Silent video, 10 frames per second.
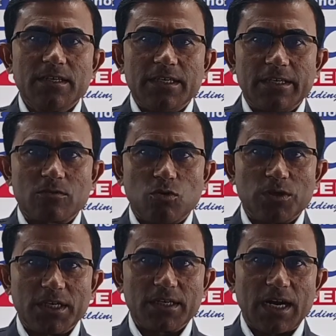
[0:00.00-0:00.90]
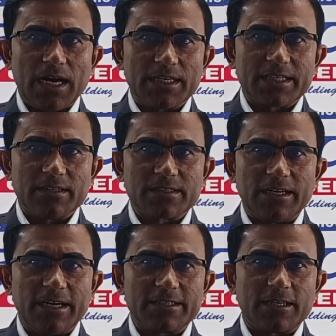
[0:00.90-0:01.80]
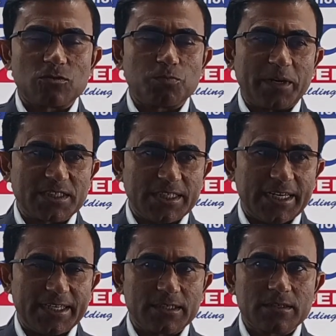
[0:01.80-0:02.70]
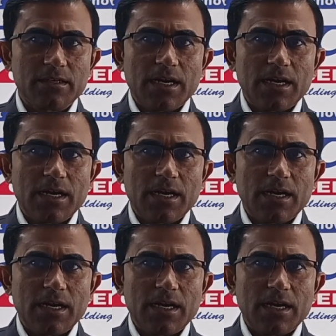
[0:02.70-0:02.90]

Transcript: including articles related to President,